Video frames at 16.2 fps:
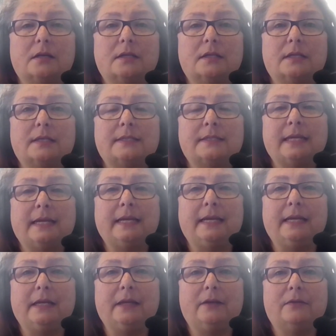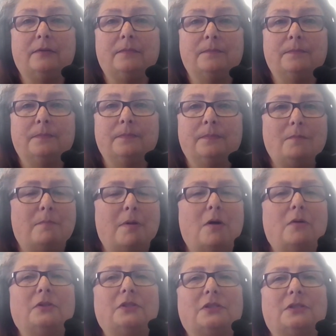seeing
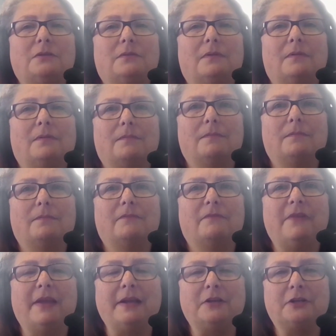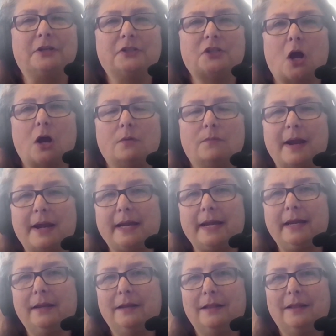most vendors
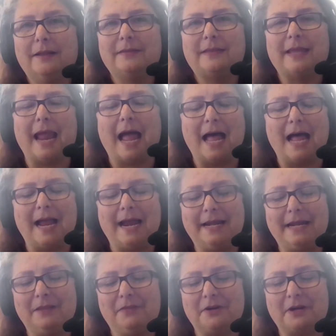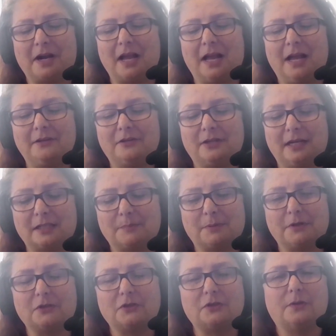already, they hide in their contracts
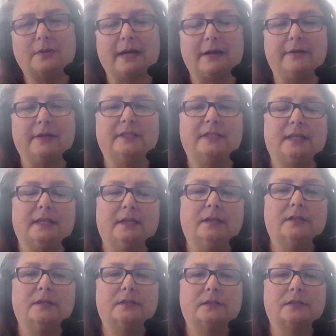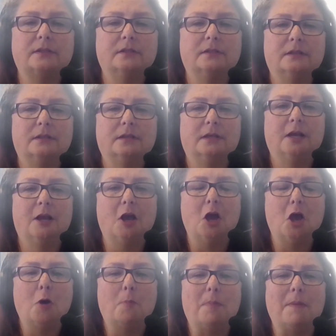personal guarantees.
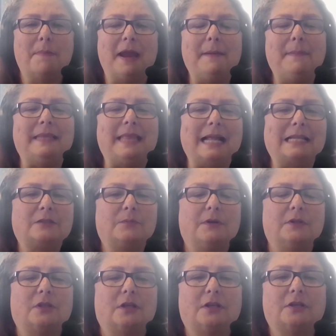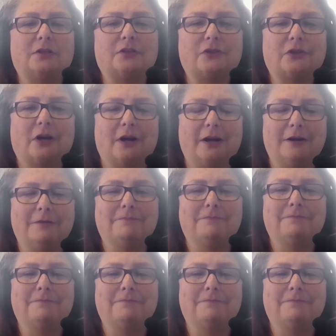But maybe that's where it's going to start.